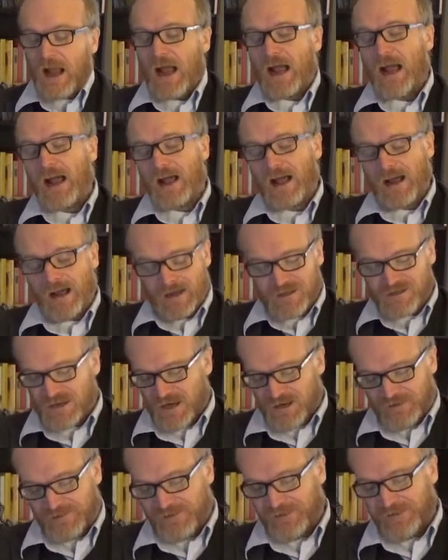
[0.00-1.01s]

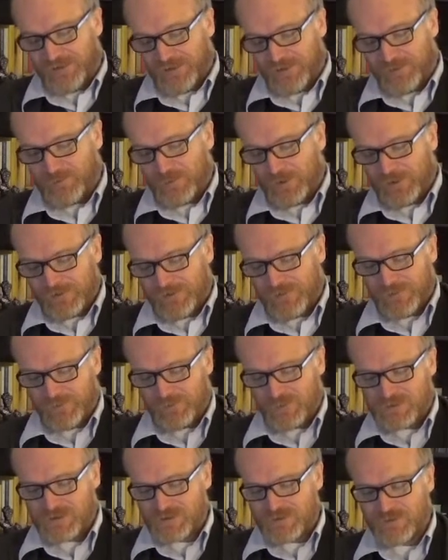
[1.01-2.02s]
Actually, I think one
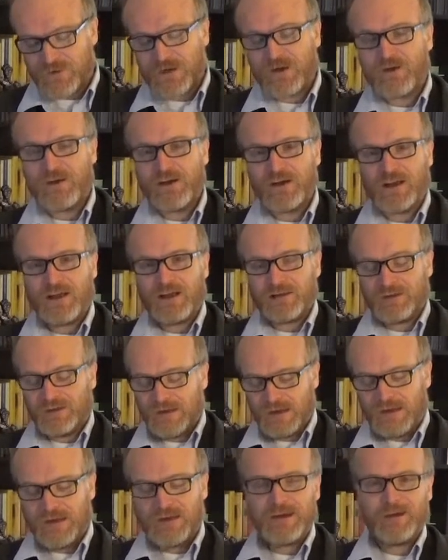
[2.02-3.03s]
thing which is very
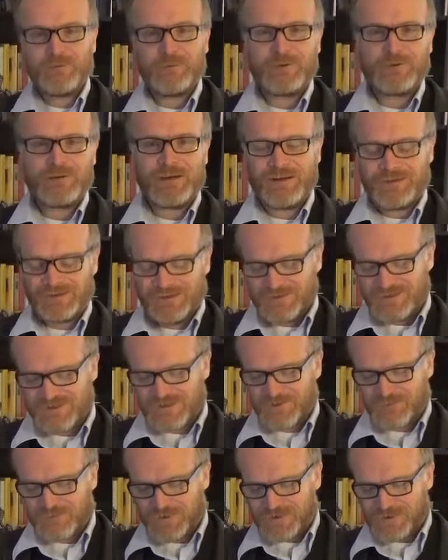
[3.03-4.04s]
telling about Kathleen's
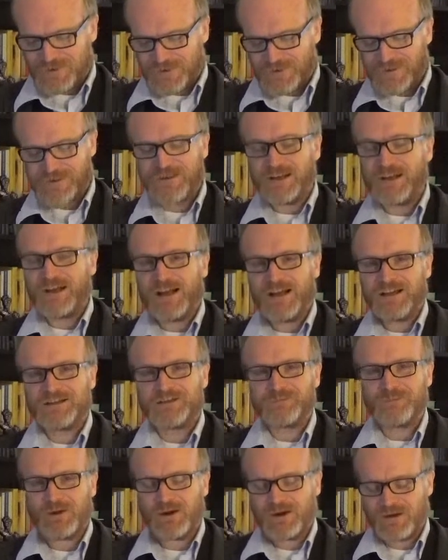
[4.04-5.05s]
definition is the
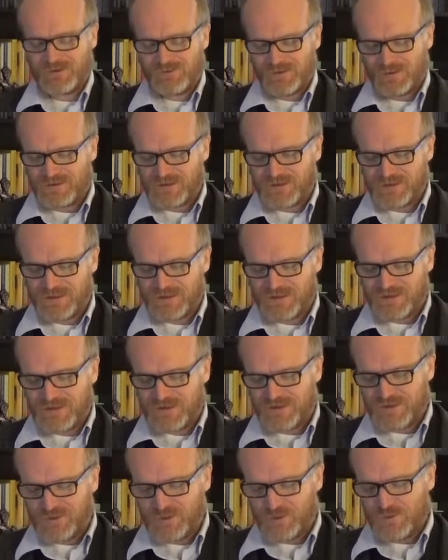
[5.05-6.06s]
last part, where she says
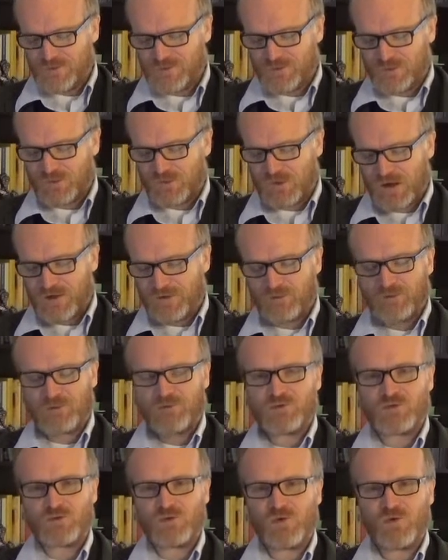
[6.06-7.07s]
it's used to write or
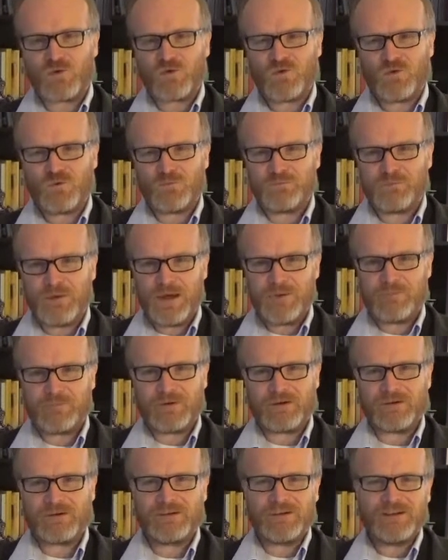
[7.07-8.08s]
draw on
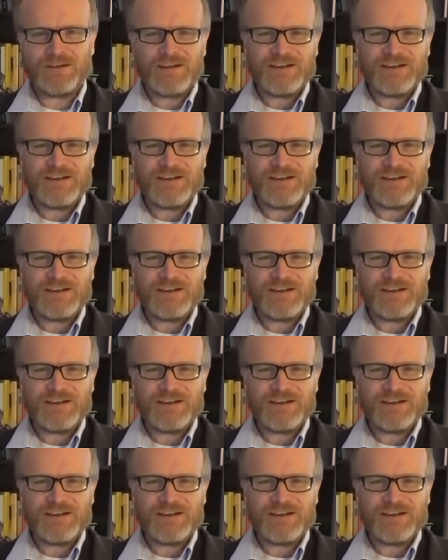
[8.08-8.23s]
paper.